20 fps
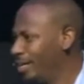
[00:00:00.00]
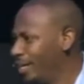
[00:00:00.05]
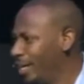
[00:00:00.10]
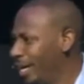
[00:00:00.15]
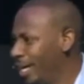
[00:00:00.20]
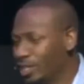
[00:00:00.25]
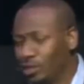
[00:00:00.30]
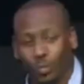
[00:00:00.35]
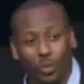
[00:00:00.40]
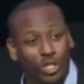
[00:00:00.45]

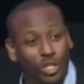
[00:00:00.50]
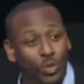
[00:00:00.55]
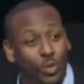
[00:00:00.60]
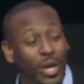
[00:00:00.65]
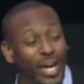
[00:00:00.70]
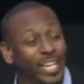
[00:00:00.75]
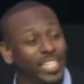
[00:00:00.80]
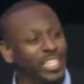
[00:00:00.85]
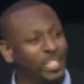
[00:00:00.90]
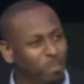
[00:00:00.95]
is when you
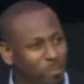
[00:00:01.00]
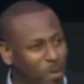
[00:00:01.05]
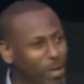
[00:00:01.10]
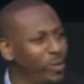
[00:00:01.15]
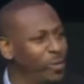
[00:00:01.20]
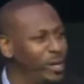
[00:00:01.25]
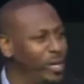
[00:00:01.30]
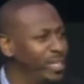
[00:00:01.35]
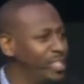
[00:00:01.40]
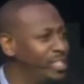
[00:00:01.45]

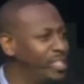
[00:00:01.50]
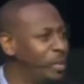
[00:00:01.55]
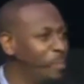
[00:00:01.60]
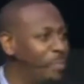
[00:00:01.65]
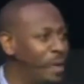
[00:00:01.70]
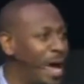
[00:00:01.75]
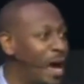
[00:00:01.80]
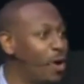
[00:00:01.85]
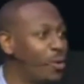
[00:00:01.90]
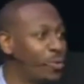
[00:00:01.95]
experience the
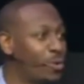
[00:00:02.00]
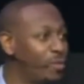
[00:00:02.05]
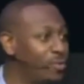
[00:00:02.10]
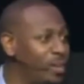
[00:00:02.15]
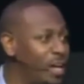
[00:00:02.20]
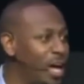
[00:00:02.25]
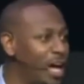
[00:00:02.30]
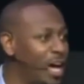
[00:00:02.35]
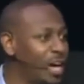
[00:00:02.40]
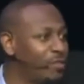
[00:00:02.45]
power of
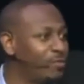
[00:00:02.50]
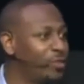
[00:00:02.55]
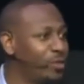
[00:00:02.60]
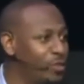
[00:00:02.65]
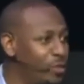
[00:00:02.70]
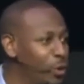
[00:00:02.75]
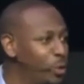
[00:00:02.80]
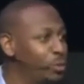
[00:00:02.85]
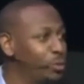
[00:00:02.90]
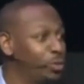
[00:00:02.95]
God for
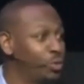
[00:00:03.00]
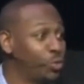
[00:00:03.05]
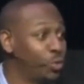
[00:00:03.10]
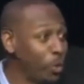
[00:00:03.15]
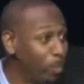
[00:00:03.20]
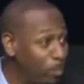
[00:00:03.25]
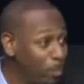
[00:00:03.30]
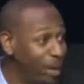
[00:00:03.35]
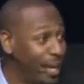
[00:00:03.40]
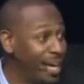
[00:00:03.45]
those who
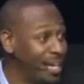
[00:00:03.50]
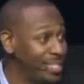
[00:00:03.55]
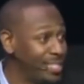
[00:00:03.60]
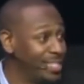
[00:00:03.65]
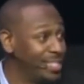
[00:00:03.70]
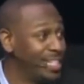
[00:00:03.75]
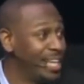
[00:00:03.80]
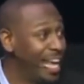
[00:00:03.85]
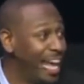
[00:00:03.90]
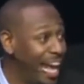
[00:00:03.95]
are
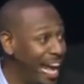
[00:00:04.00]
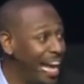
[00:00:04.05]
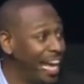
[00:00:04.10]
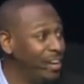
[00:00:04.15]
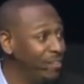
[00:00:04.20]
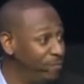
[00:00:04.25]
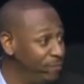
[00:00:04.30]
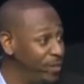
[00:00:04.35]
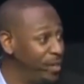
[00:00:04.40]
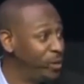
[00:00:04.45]
blessed
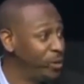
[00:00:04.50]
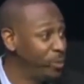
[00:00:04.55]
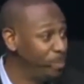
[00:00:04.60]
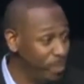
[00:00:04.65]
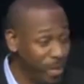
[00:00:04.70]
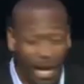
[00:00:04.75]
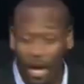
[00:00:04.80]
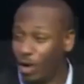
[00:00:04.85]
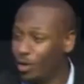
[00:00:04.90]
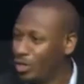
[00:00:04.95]
and fear
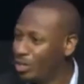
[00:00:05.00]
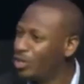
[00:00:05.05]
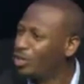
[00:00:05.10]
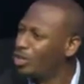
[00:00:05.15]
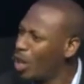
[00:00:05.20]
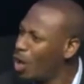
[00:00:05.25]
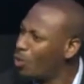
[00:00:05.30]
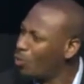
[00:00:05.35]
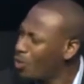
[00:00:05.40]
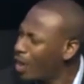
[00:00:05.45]
me. Are
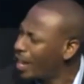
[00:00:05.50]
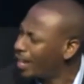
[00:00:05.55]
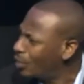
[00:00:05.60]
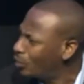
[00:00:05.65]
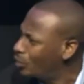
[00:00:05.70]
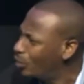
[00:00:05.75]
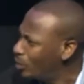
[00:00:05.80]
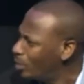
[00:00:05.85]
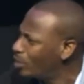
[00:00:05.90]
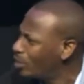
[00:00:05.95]
y'all
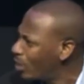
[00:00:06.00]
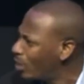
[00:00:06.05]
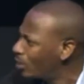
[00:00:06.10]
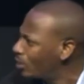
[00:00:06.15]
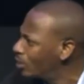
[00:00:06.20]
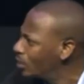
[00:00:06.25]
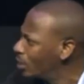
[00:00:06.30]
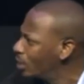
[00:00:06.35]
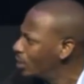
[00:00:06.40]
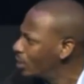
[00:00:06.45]
rocking with, are
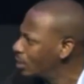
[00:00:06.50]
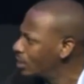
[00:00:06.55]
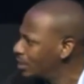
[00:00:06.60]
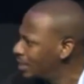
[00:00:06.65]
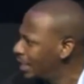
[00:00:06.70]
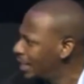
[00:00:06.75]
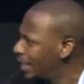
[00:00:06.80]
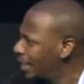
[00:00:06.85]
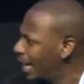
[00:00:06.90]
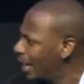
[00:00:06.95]
y'all
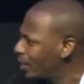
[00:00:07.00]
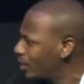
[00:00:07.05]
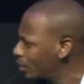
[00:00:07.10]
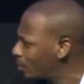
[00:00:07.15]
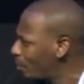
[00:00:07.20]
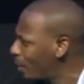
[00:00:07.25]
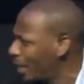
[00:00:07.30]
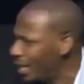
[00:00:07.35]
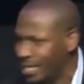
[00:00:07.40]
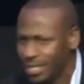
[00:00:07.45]
seeing how this
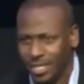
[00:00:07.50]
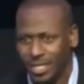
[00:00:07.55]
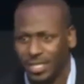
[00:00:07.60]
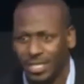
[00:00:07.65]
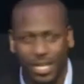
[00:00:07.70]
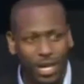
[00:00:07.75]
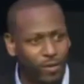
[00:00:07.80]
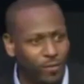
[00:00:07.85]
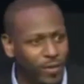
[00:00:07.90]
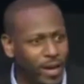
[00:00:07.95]
plays
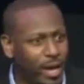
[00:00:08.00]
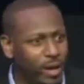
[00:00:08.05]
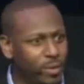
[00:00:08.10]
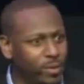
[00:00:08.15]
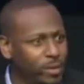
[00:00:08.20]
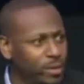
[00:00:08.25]
itself out?